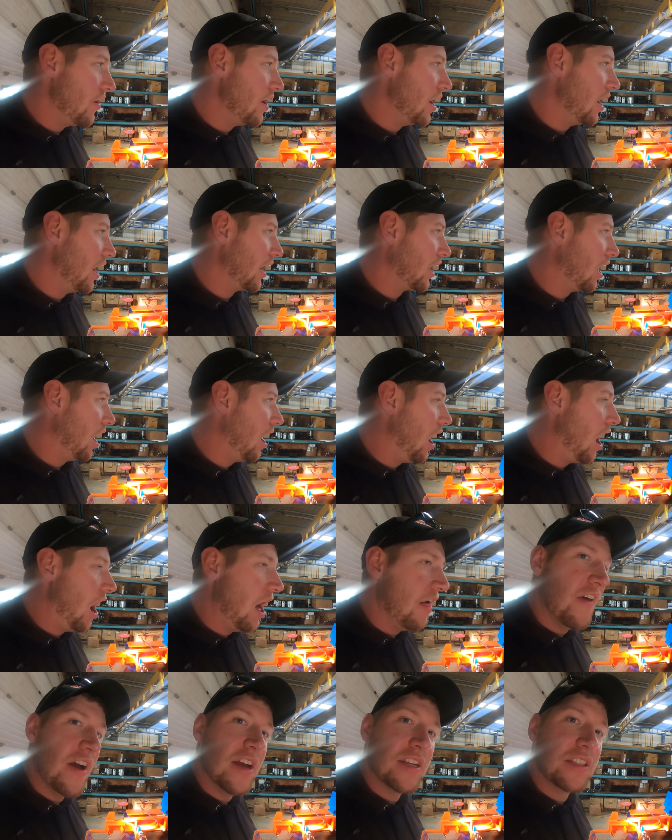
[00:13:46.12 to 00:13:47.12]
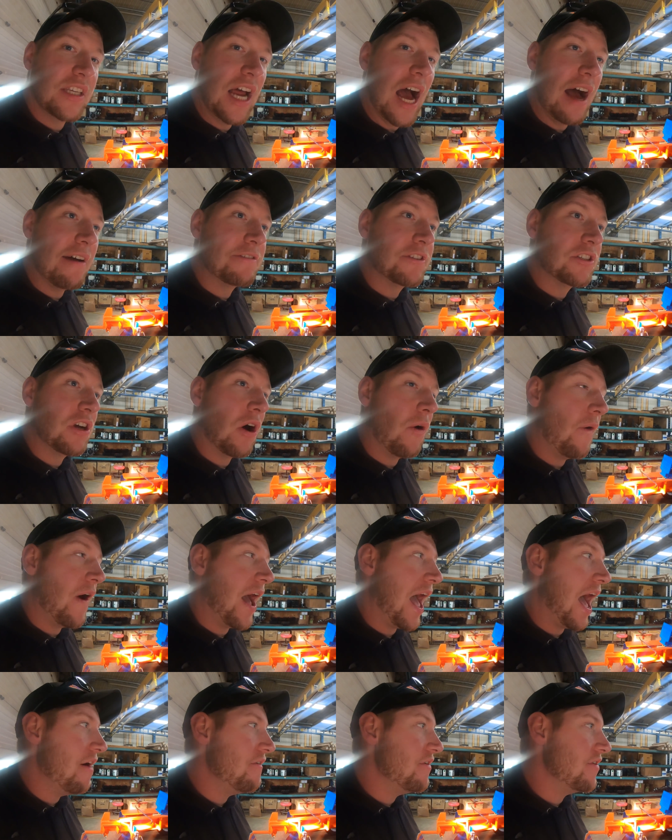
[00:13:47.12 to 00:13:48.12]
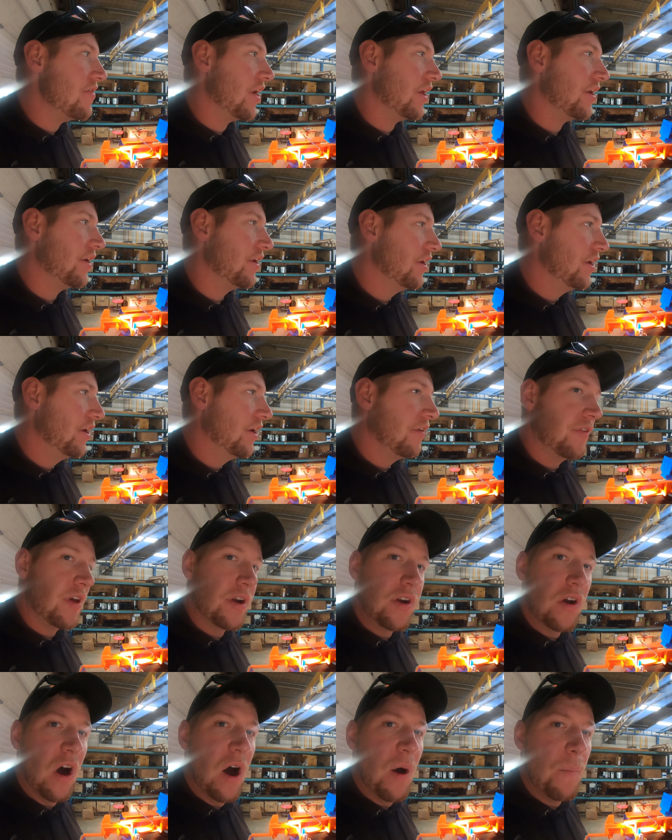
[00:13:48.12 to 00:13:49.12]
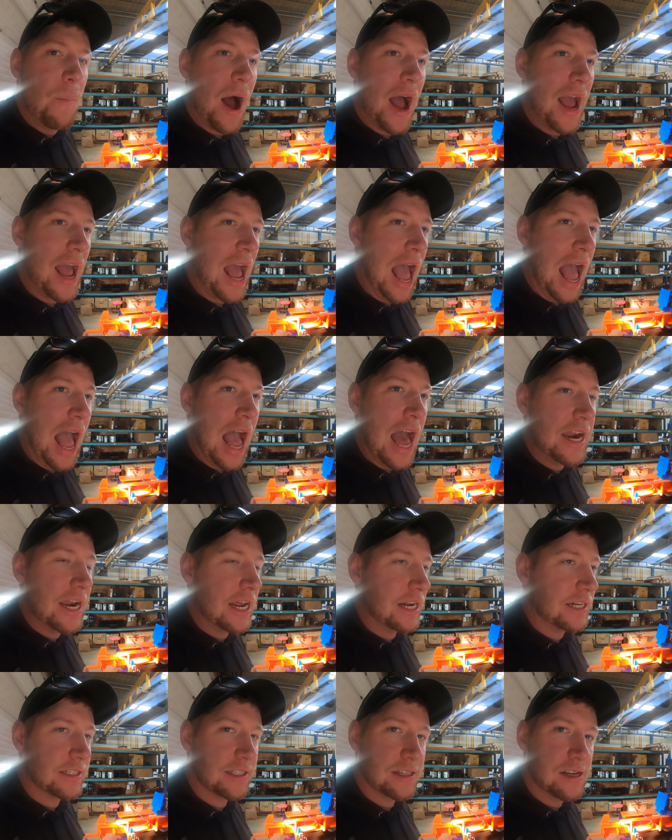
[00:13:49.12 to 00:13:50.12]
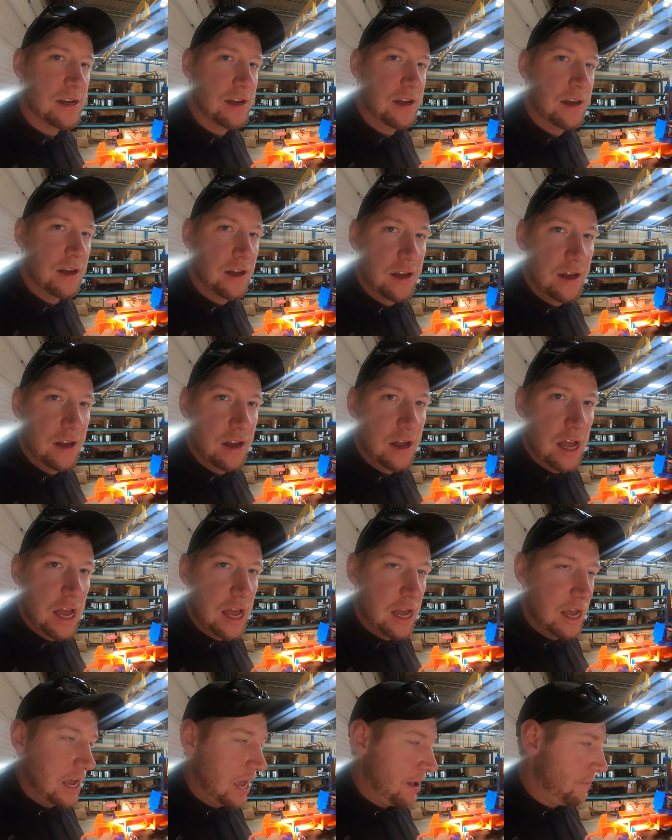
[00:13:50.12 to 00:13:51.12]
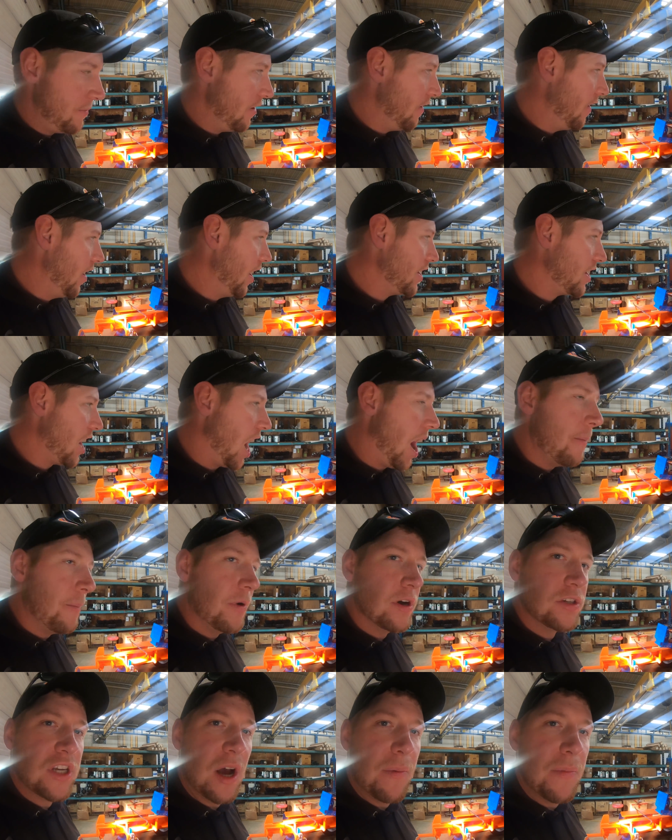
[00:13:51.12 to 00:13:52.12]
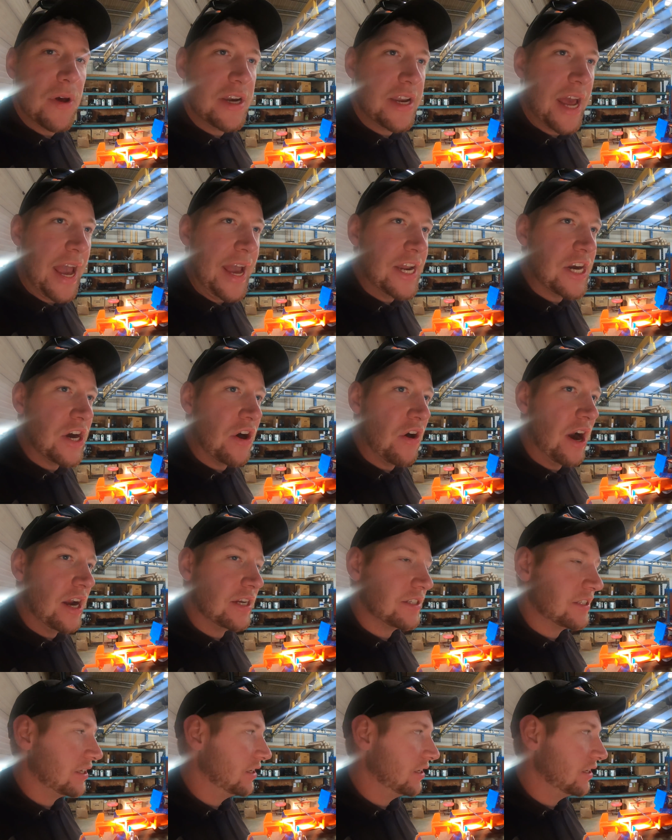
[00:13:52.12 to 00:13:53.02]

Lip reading: here. Like, all this stuff's so heavy that to do it by hand, it'd be really cumbersome and dangerous.